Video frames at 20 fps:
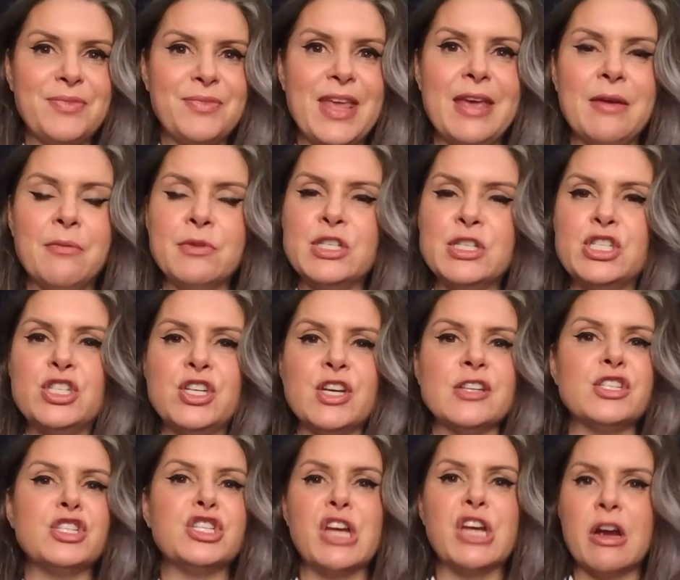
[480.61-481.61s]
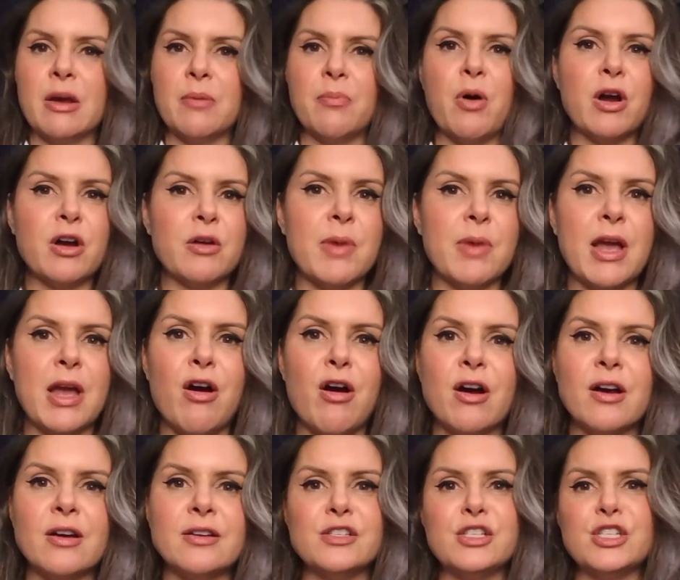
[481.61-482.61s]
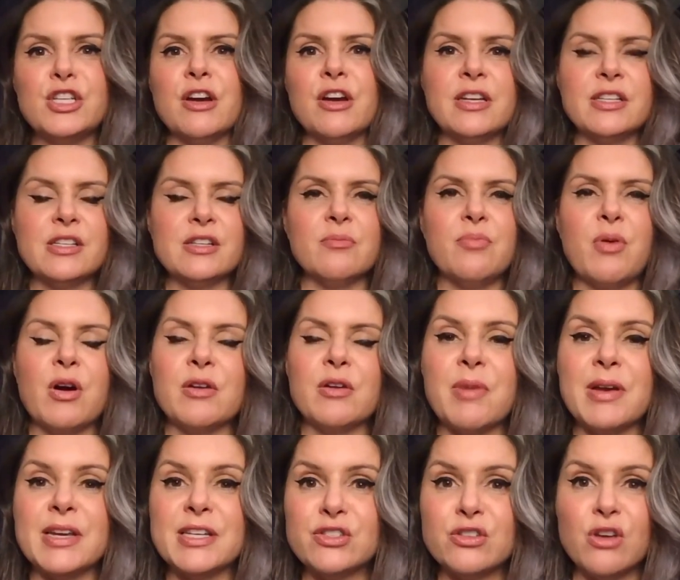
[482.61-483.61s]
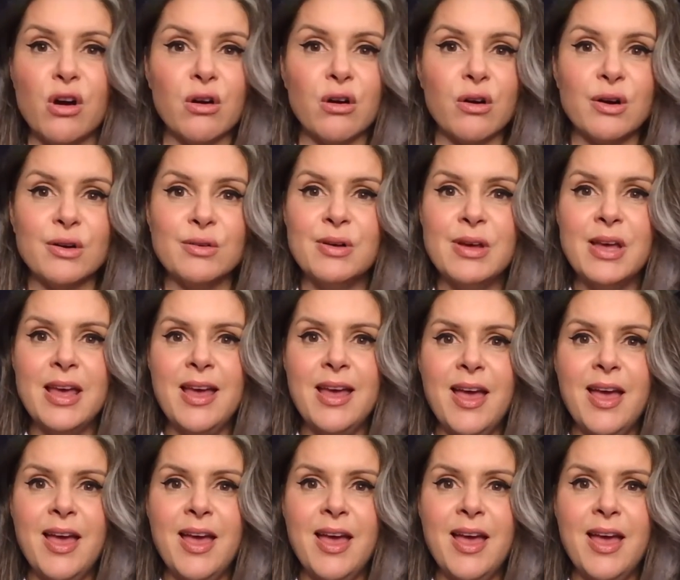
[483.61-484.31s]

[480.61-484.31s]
It was just sharing part of my heart, sharing part of my sorrow.